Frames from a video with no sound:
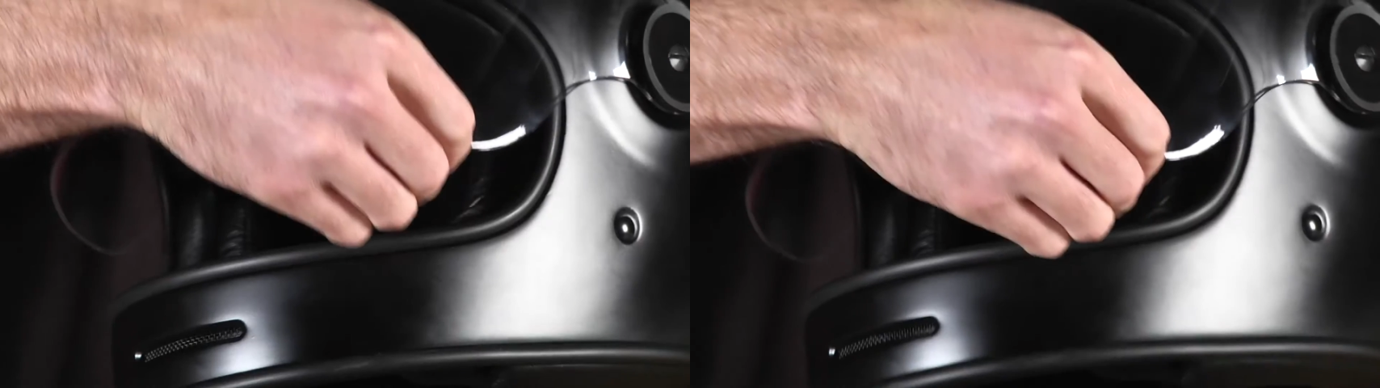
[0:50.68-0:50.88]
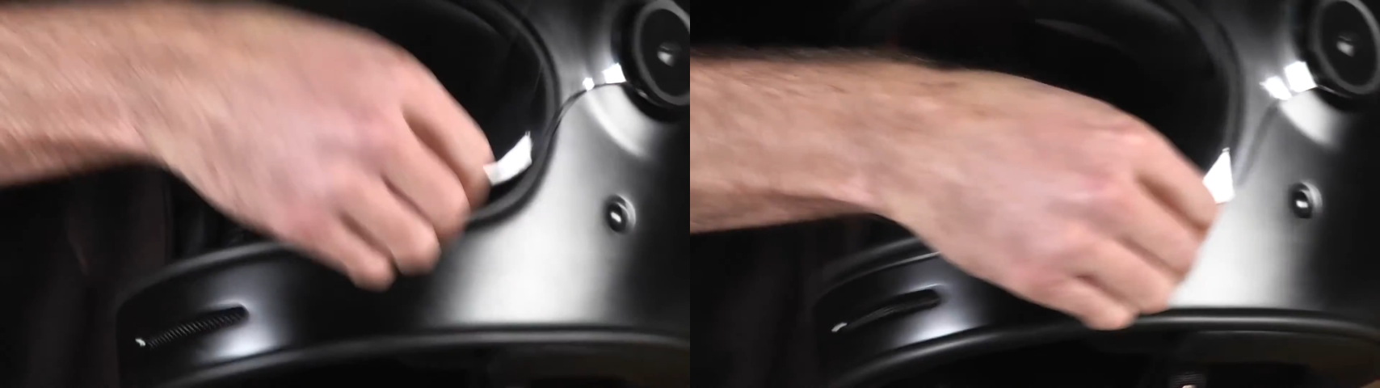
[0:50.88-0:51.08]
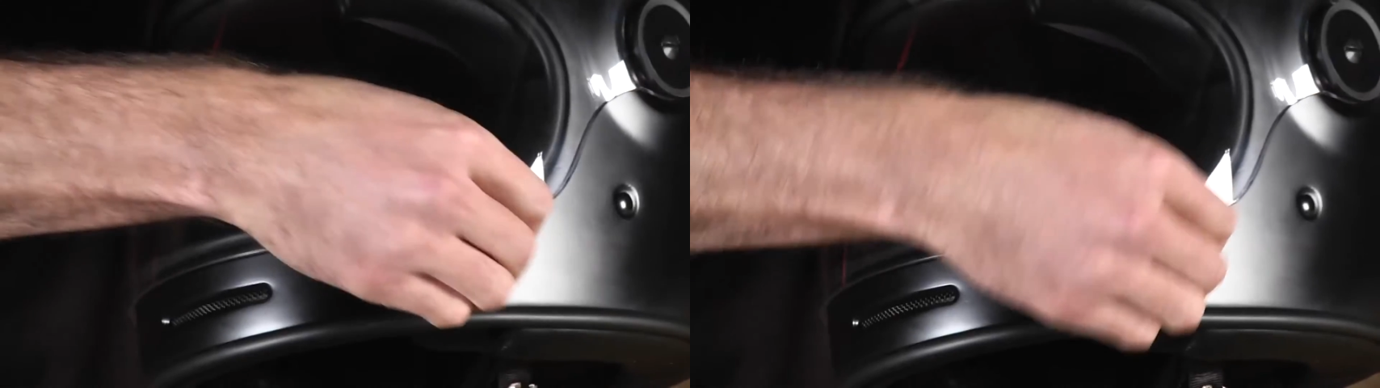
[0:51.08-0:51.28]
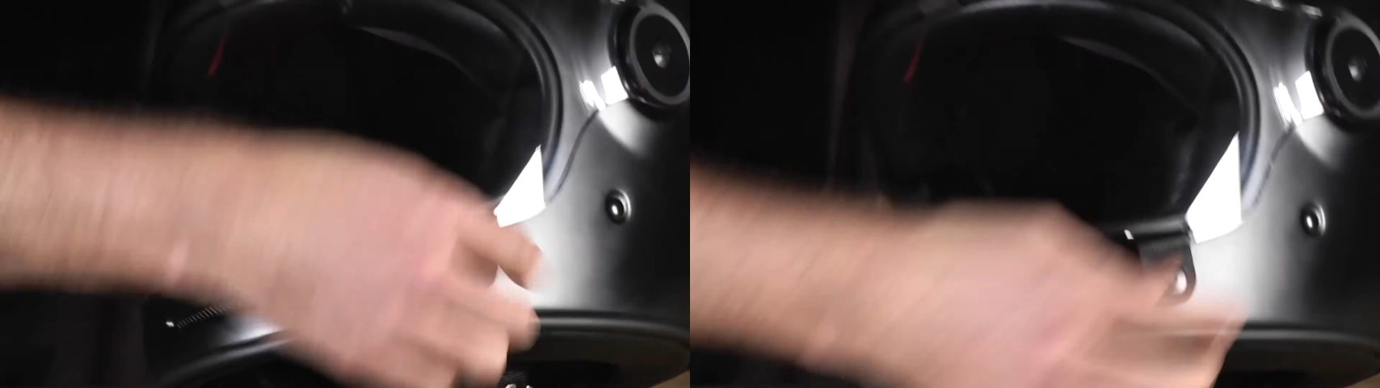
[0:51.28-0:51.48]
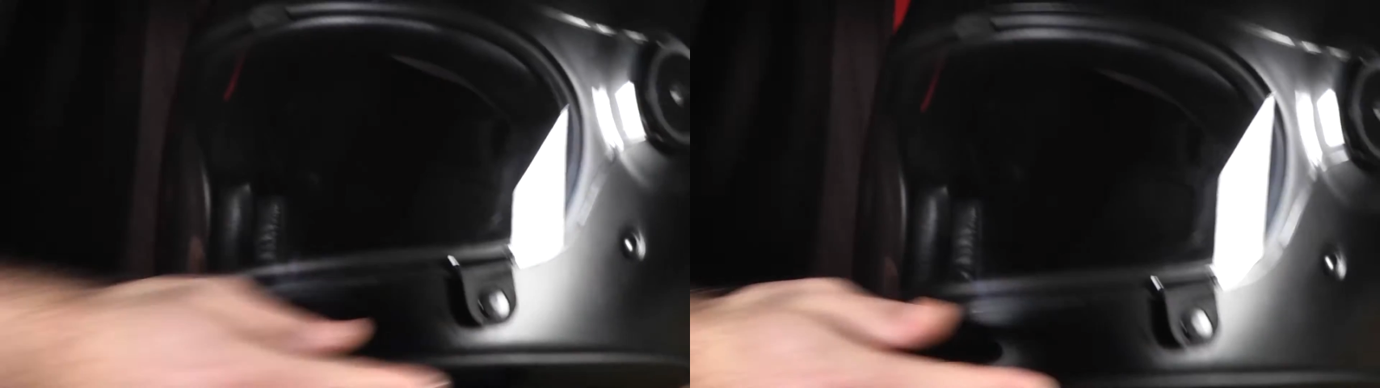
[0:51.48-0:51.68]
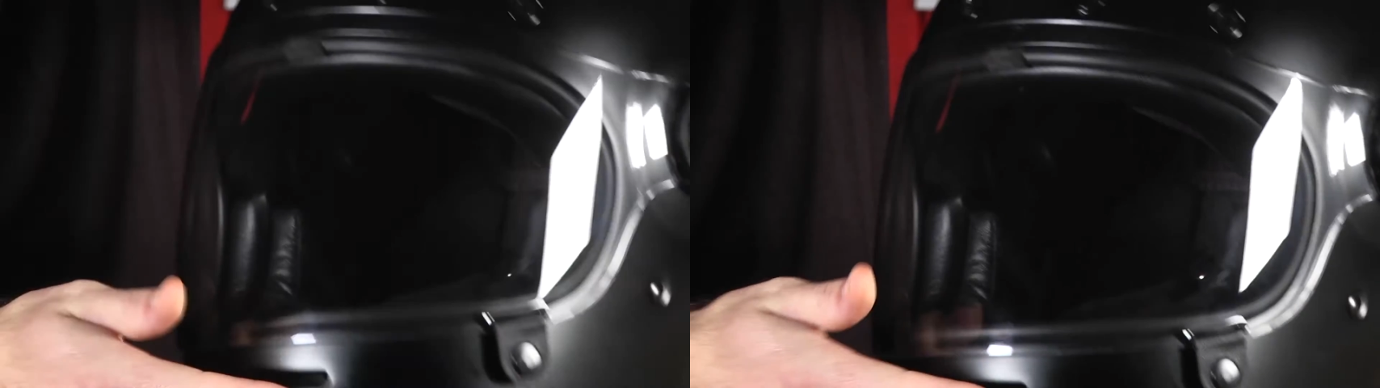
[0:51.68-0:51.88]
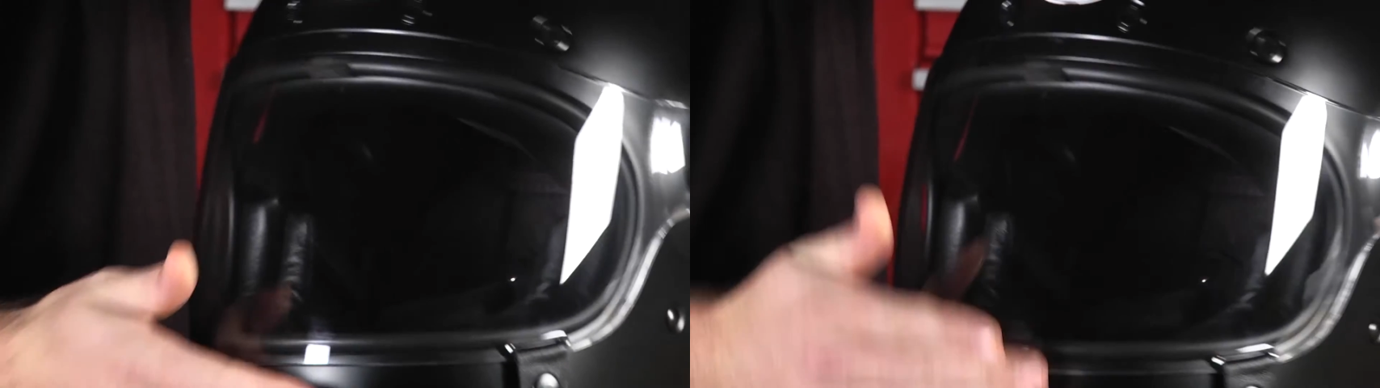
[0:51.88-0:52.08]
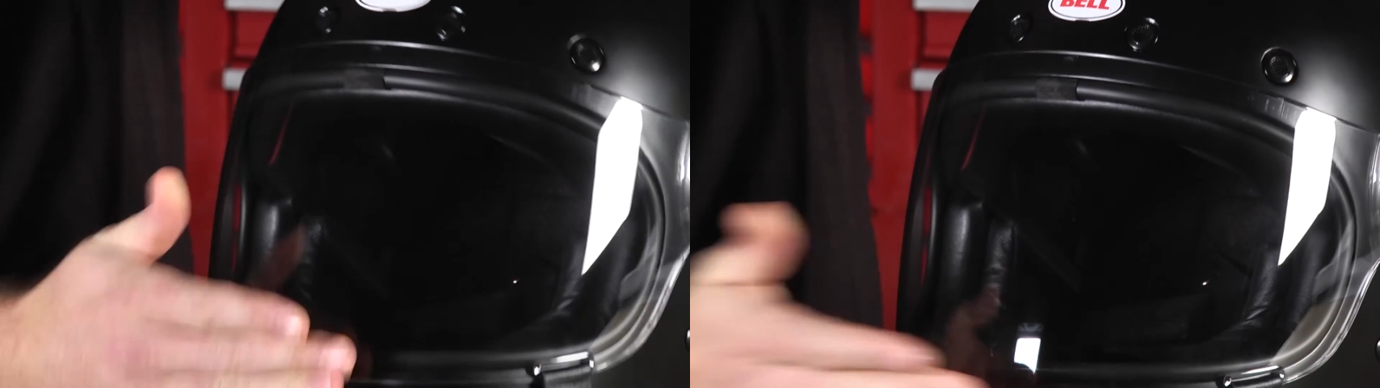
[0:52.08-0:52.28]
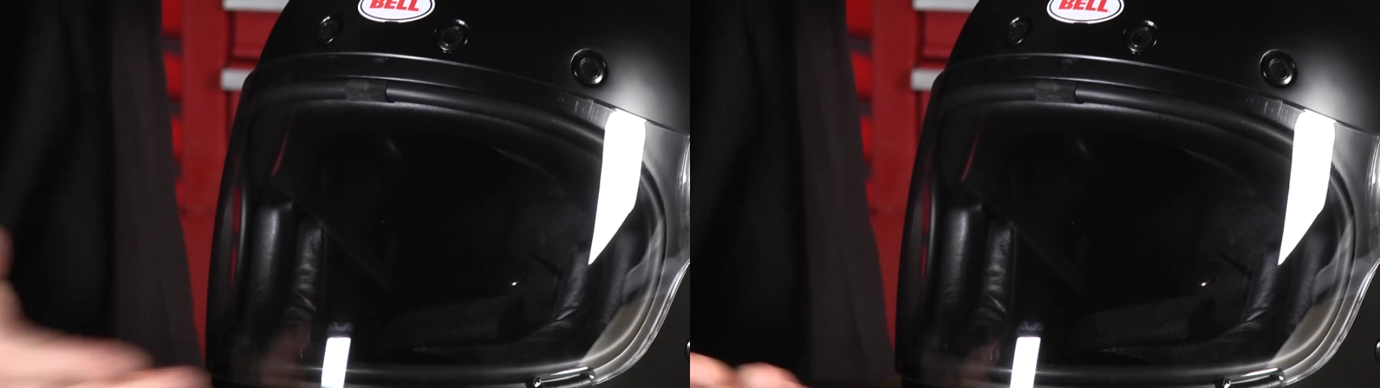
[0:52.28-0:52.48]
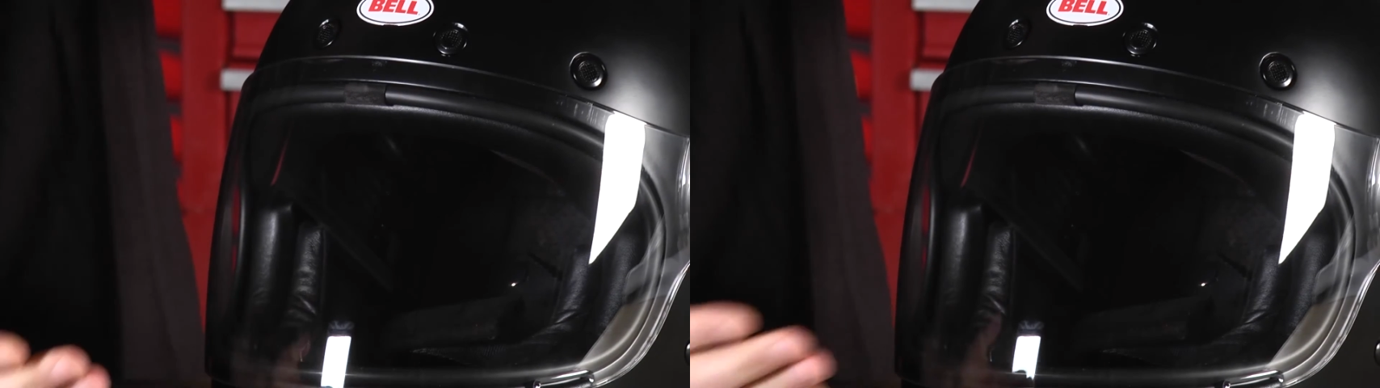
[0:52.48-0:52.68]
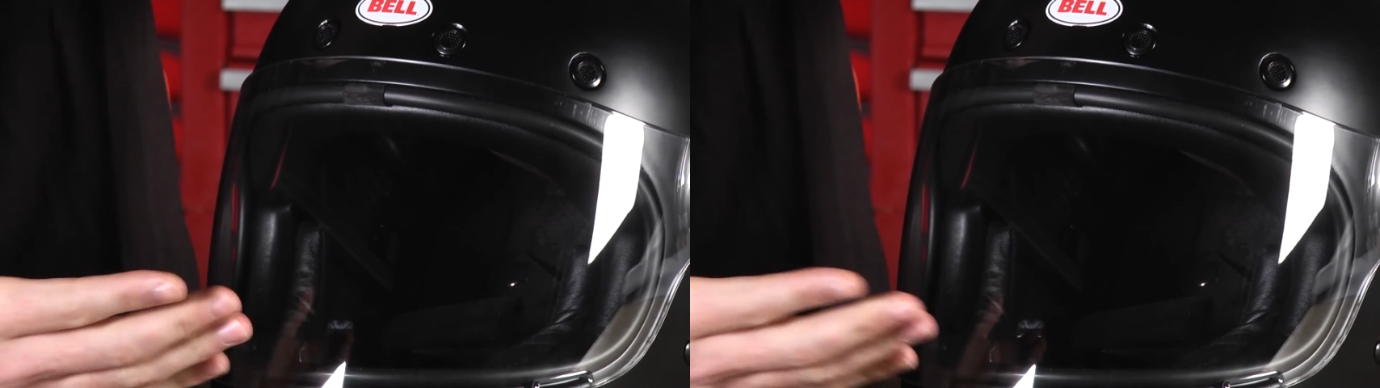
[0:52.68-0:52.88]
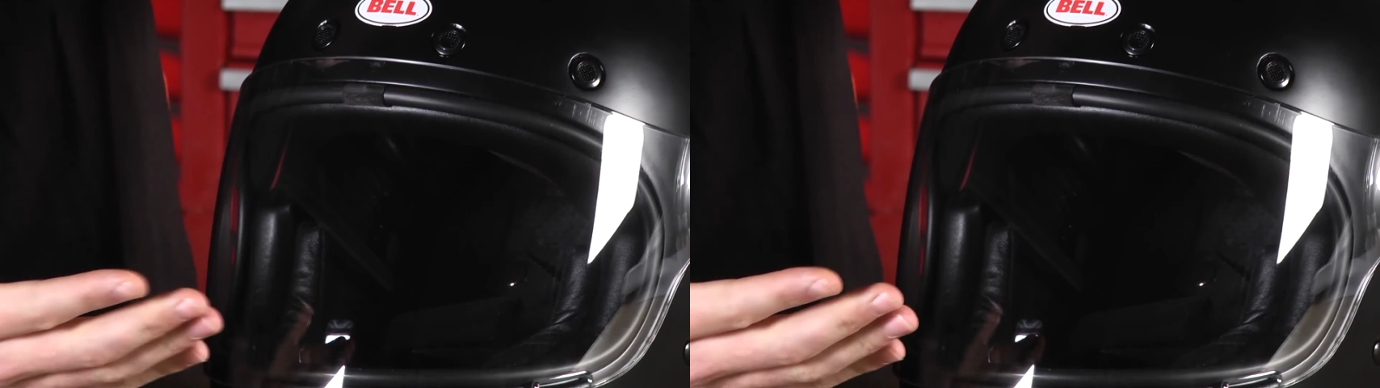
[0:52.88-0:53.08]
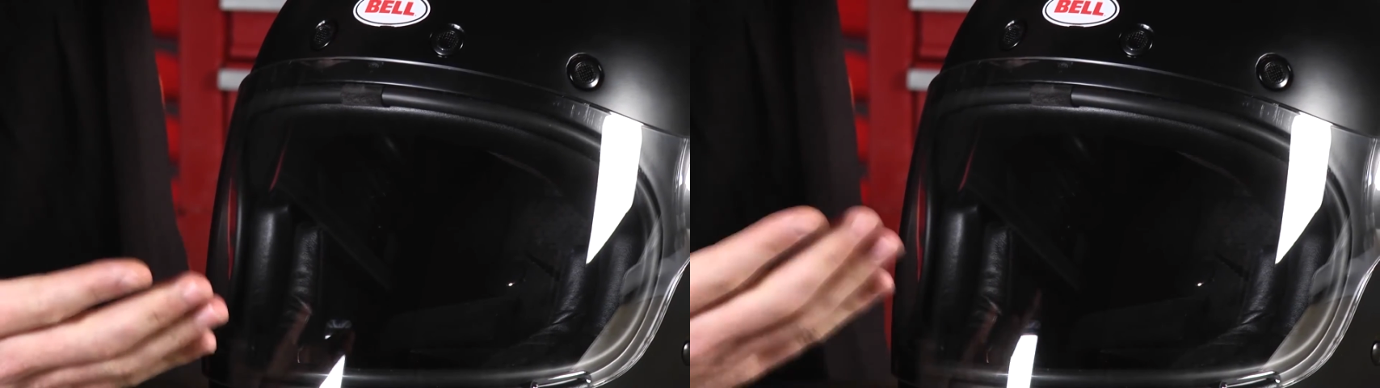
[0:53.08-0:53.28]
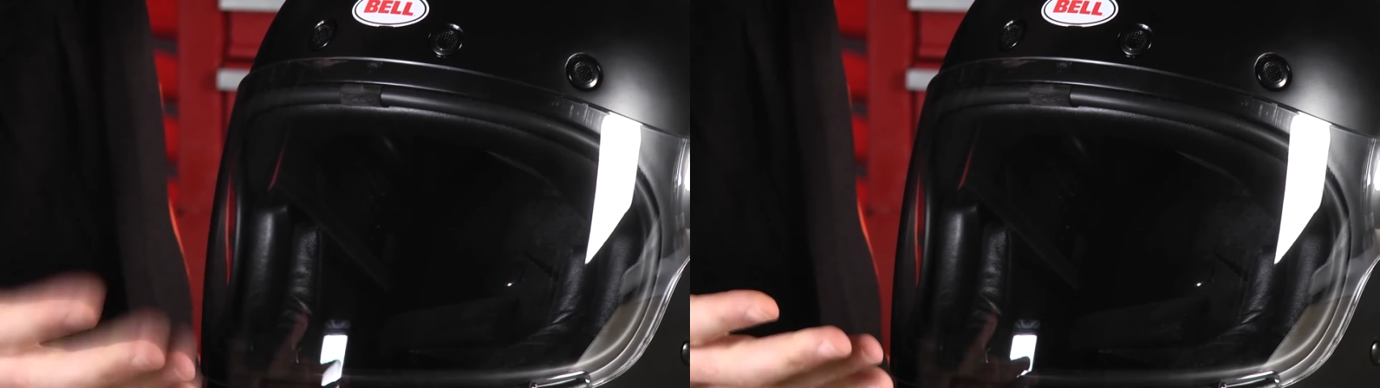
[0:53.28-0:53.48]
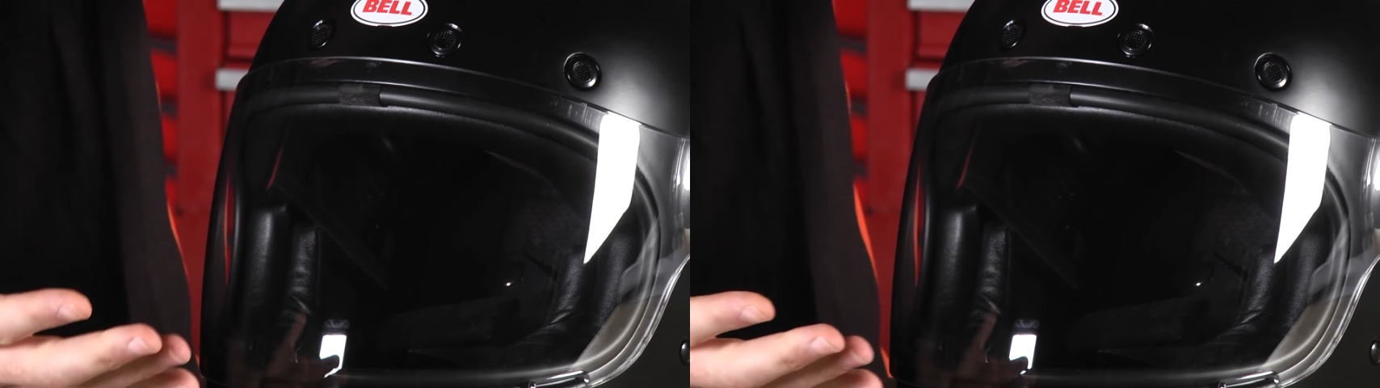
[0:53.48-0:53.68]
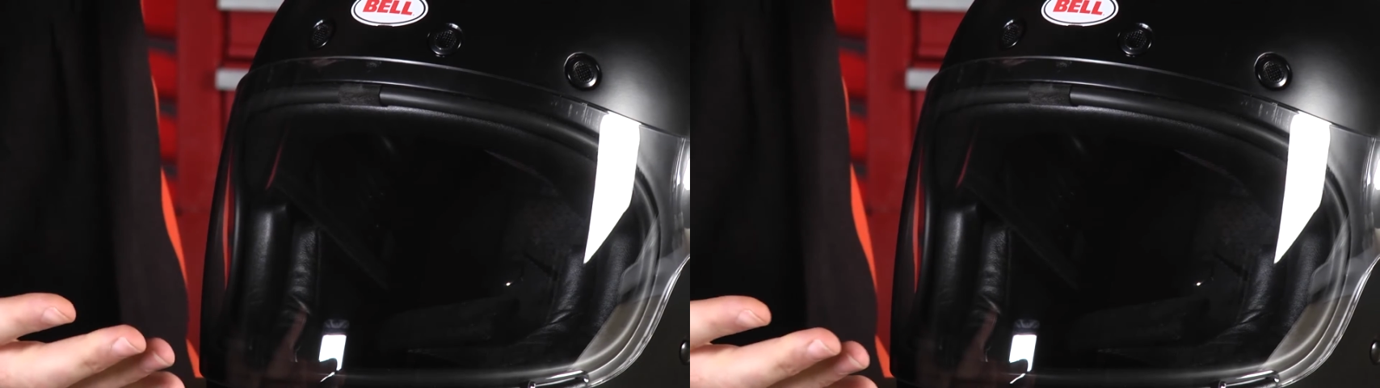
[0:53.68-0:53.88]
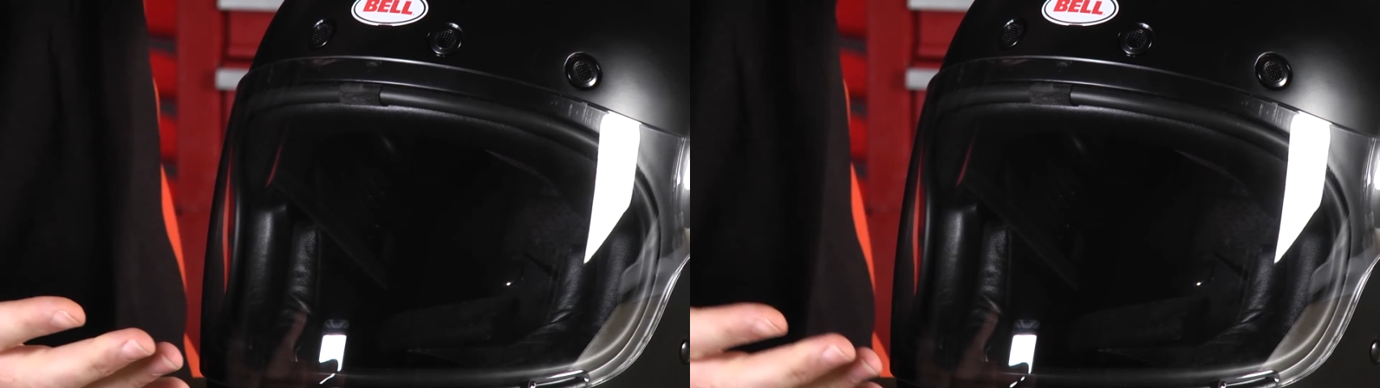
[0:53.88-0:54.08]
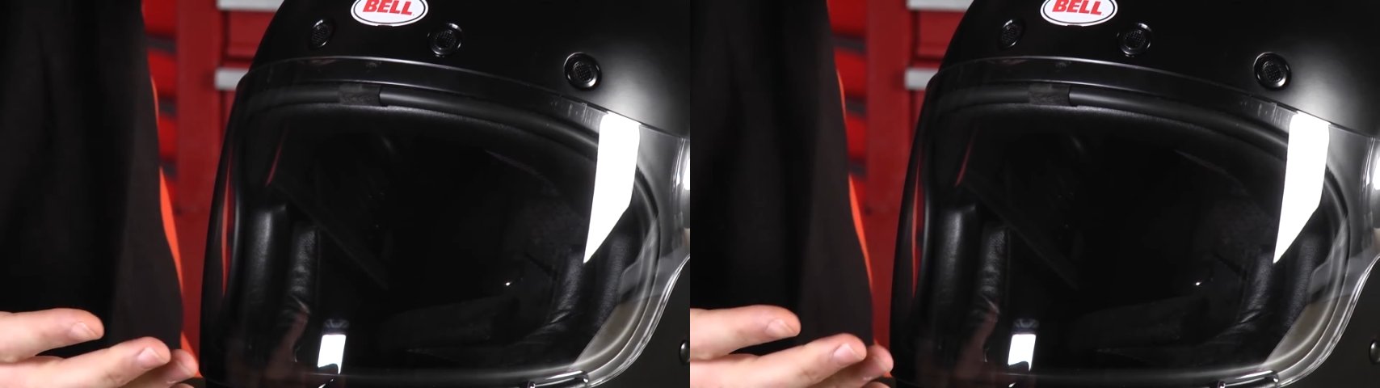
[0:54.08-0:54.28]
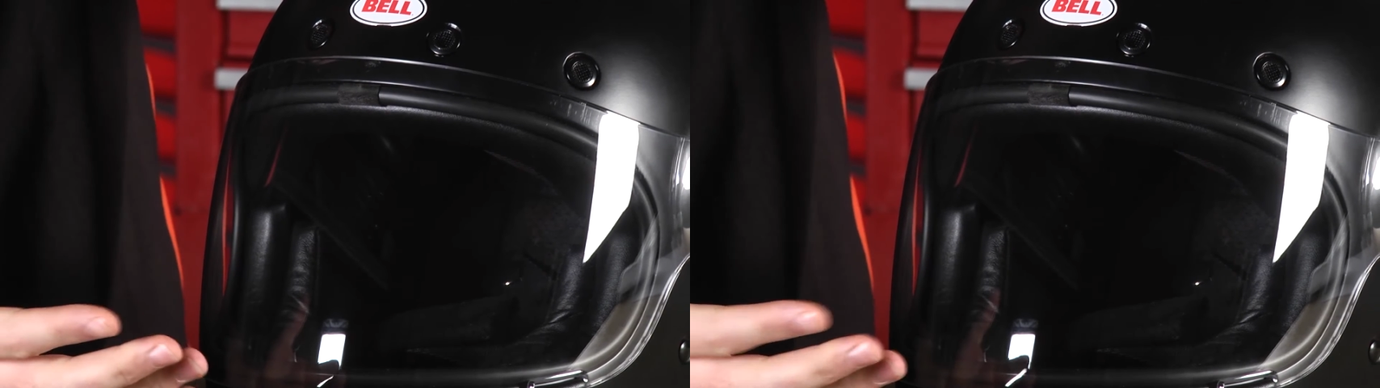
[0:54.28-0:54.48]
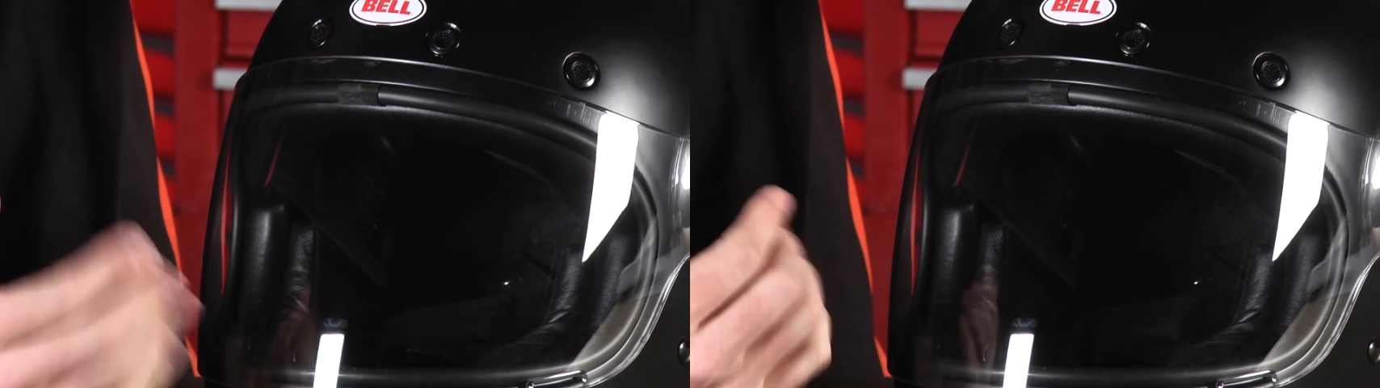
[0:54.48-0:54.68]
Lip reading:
(no speaker visible)